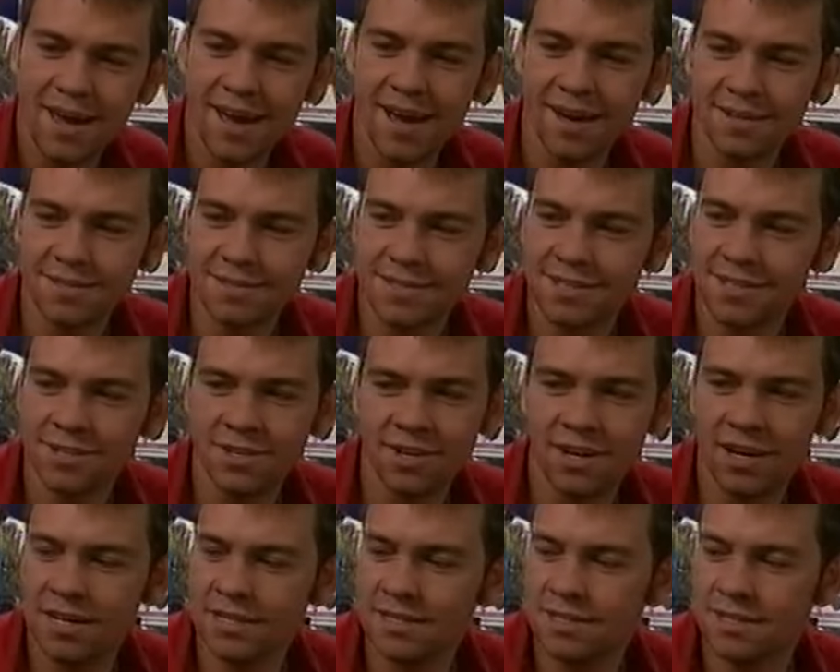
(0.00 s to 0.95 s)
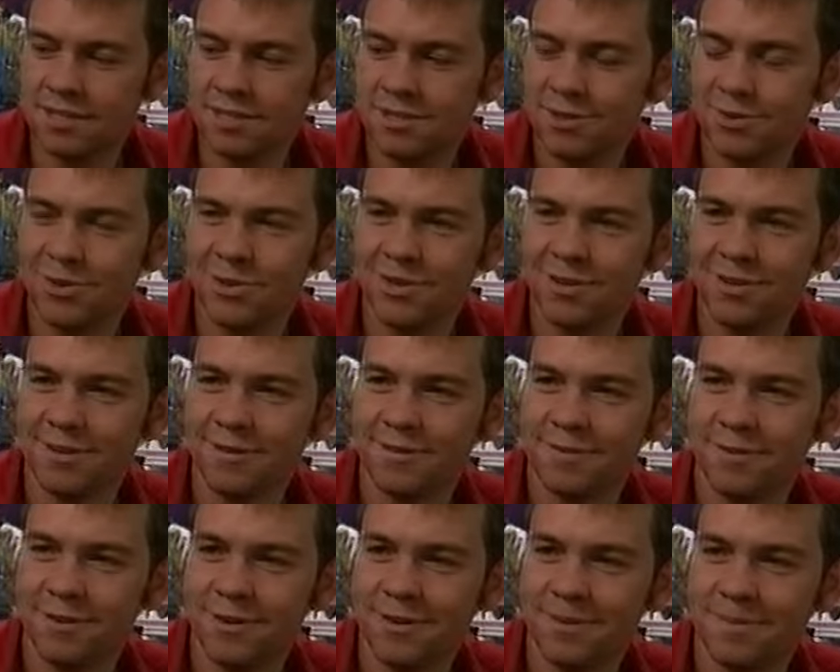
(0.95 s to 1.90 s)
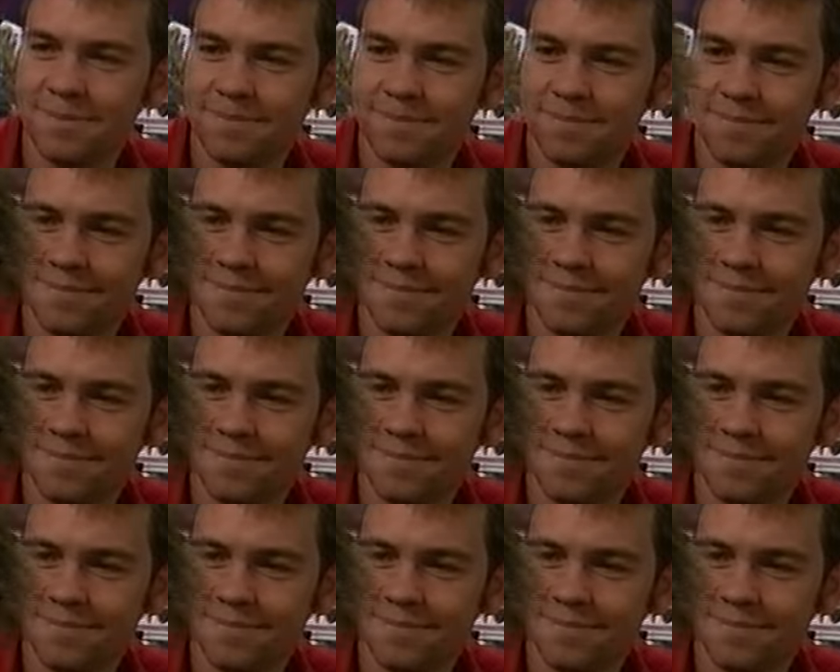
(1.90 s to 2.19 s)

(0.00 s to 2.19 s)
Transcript: me out seeing you guys in a school uniform.